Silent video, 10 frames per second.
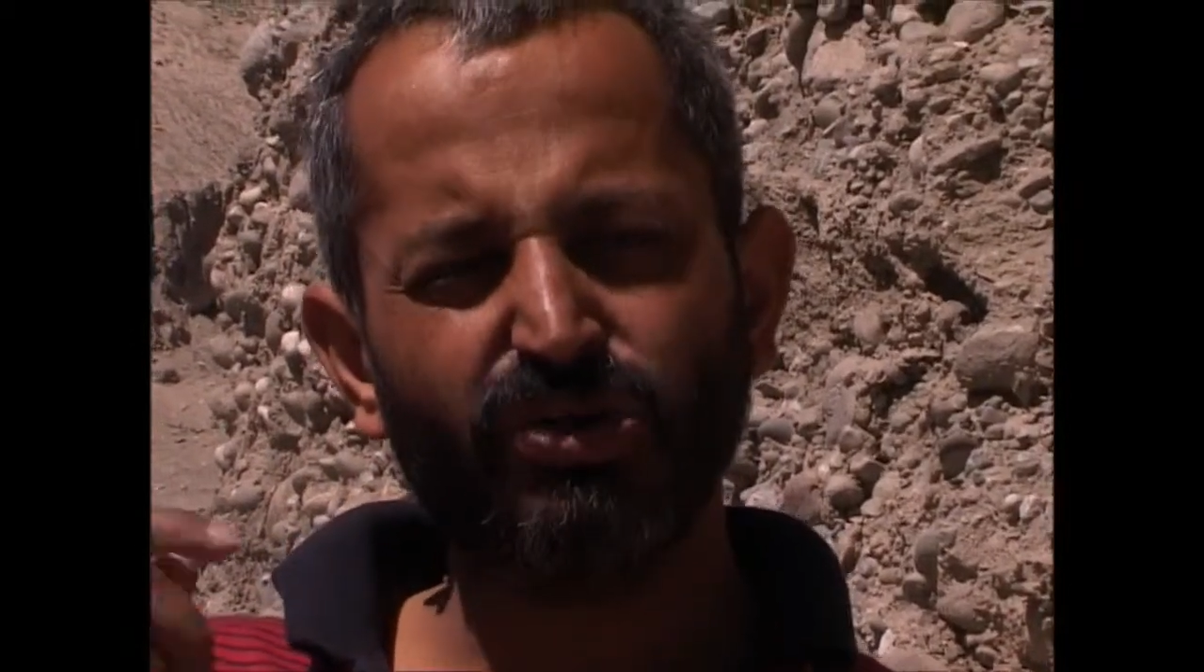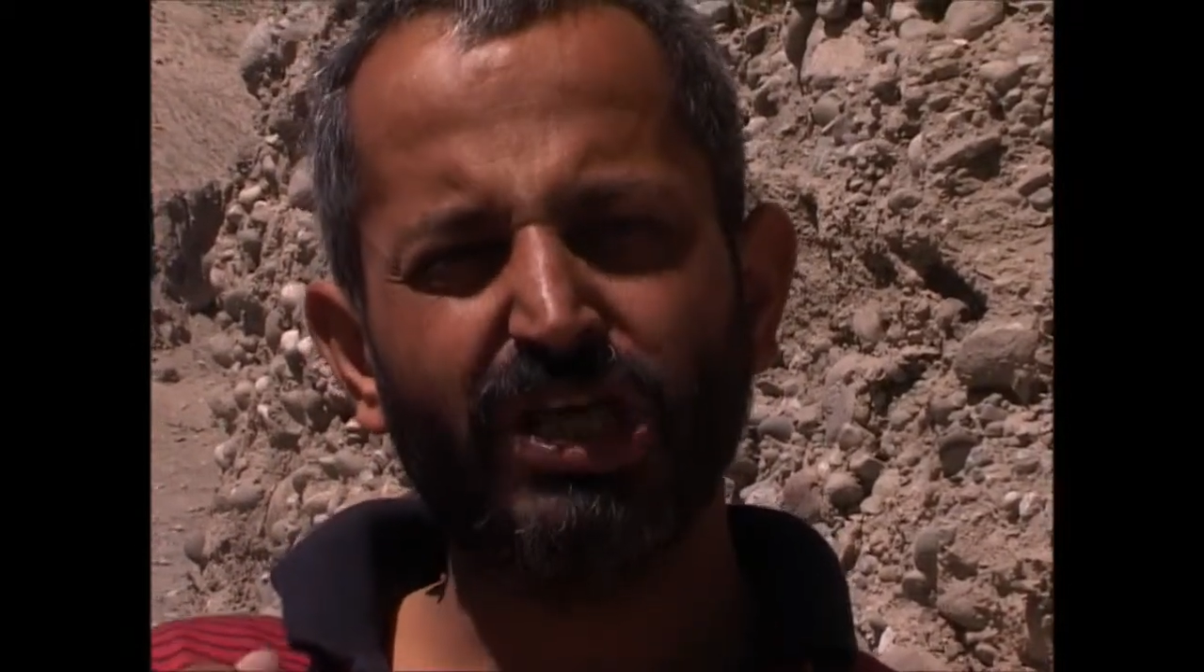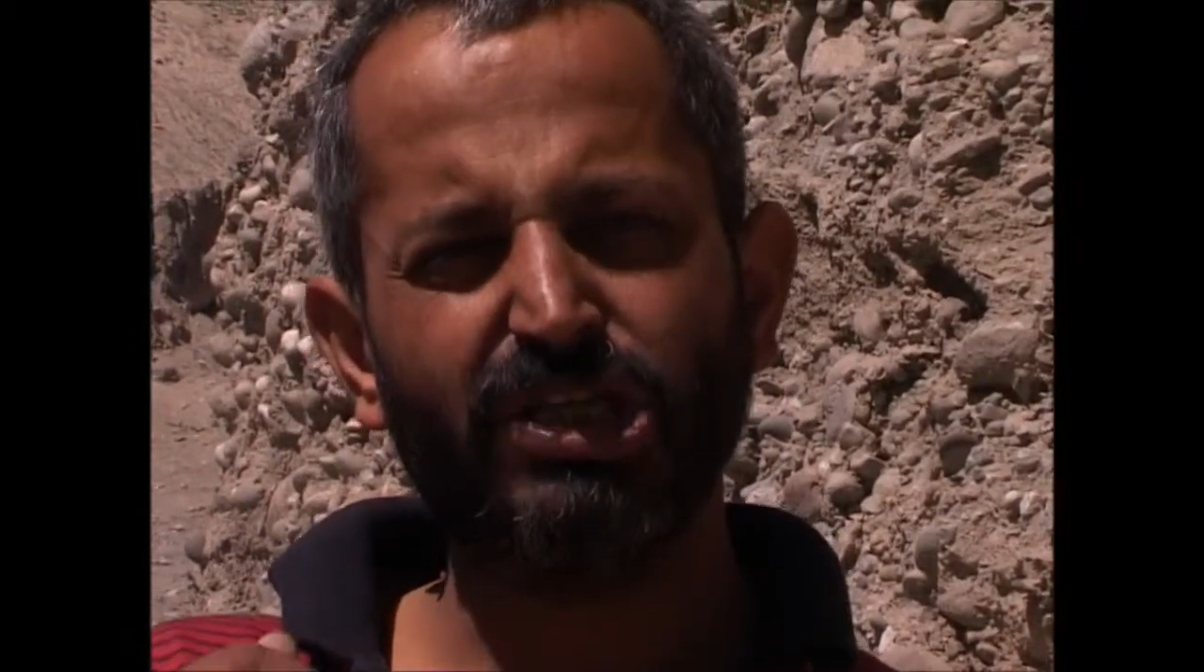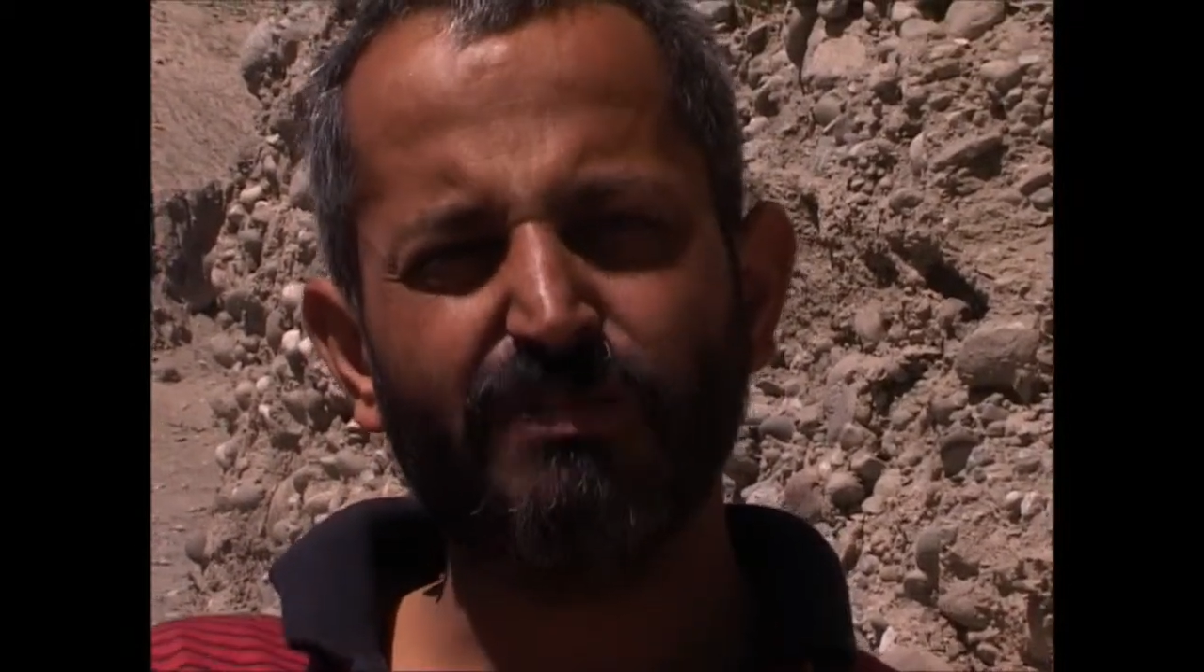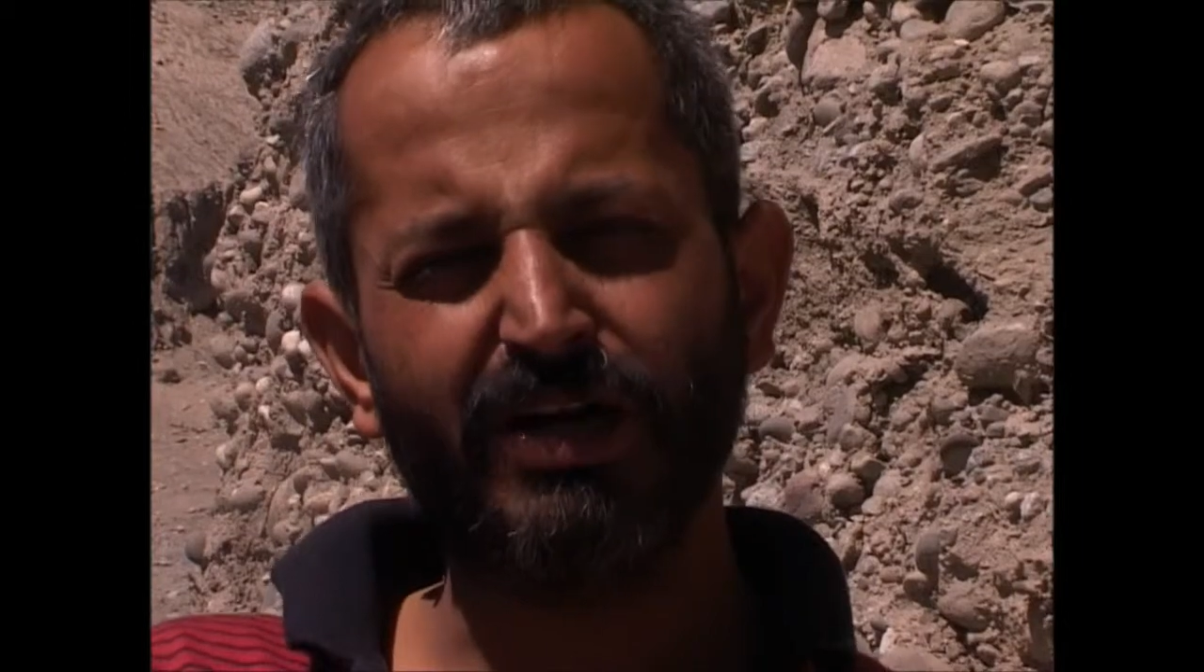
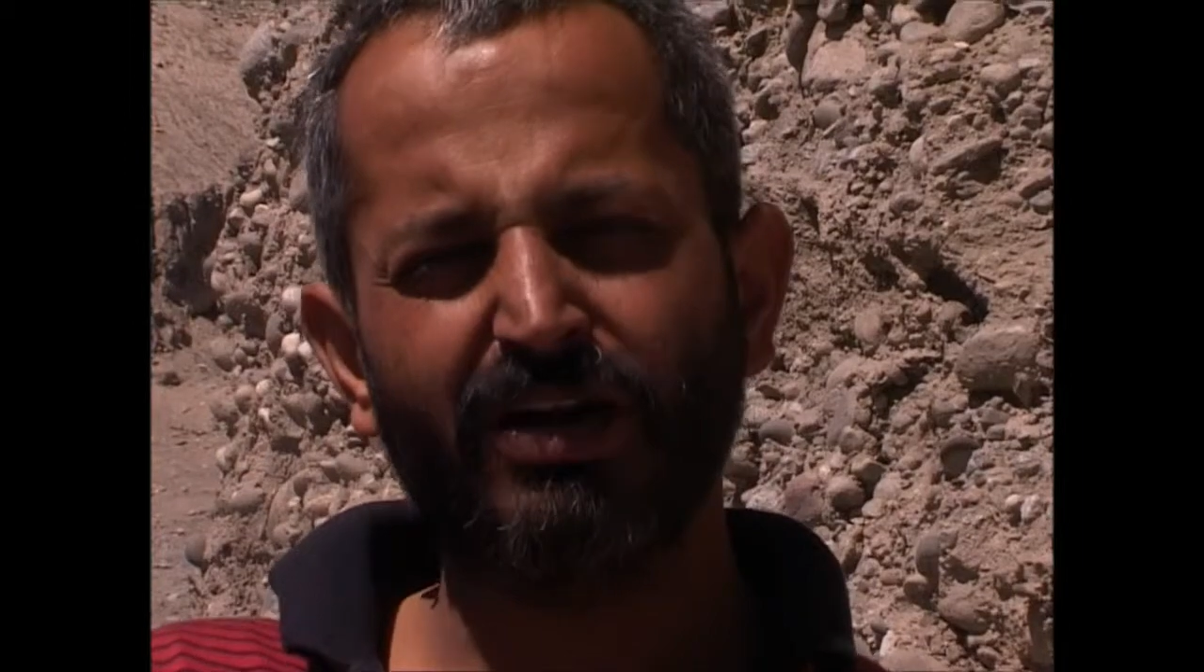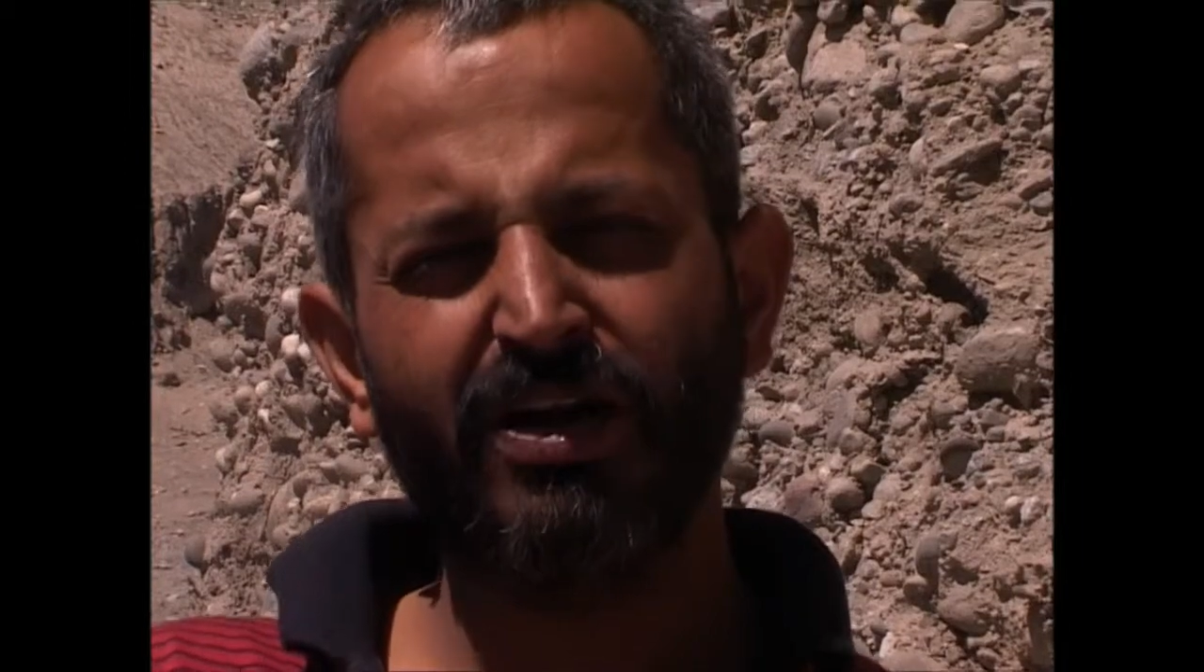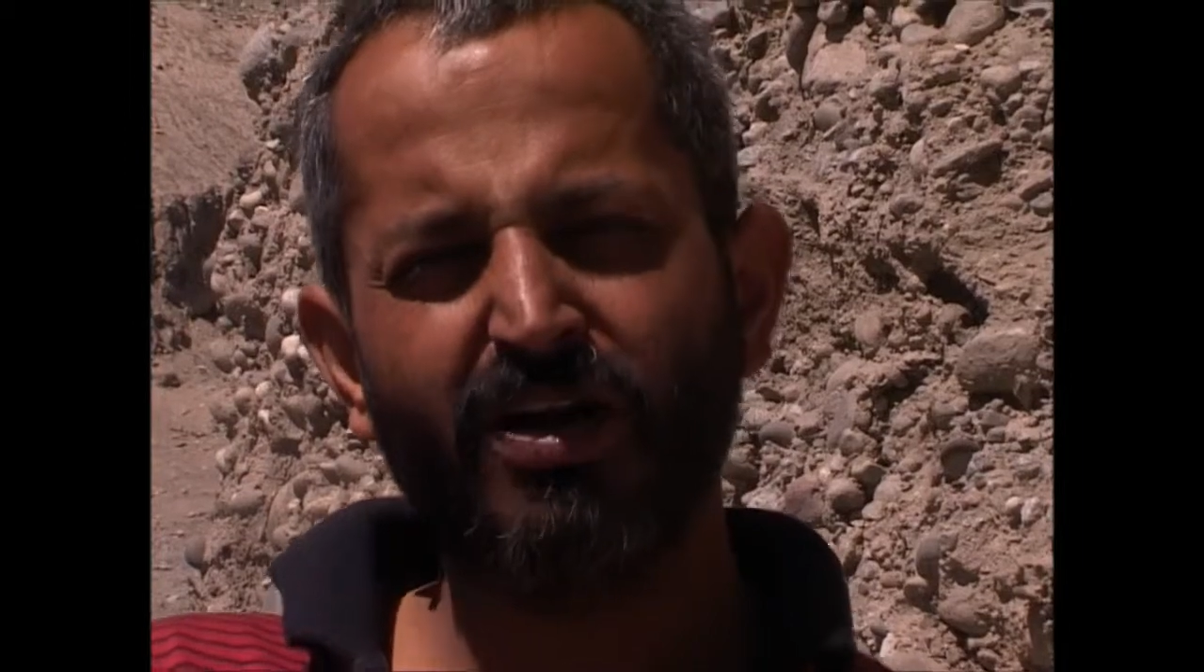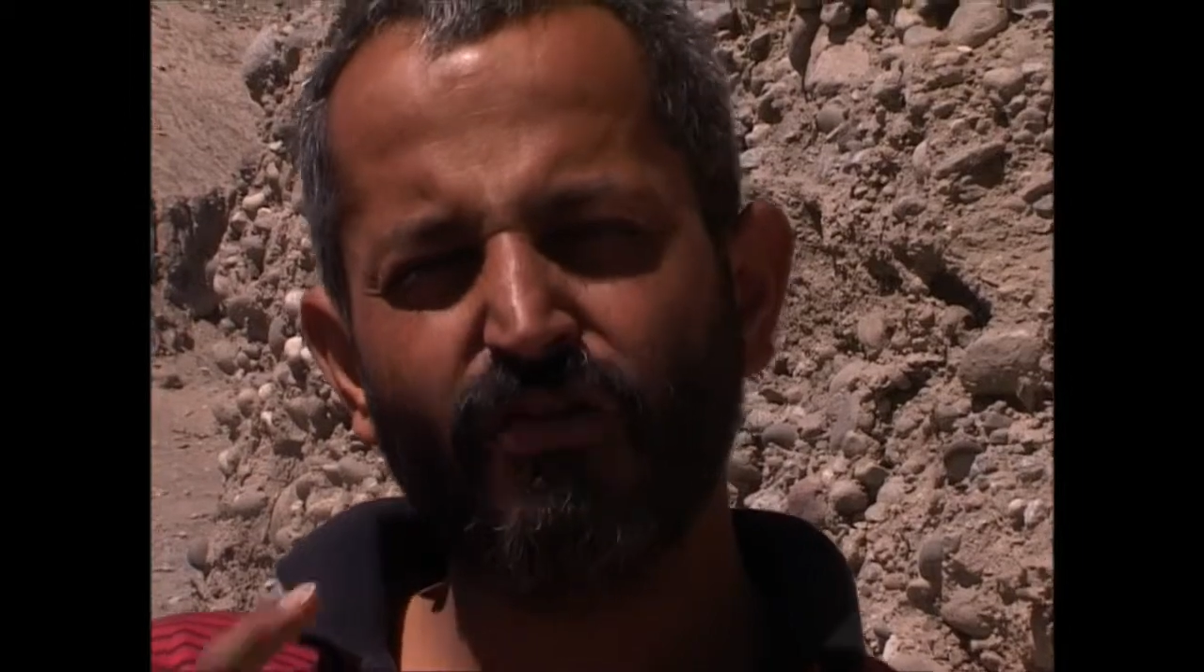things better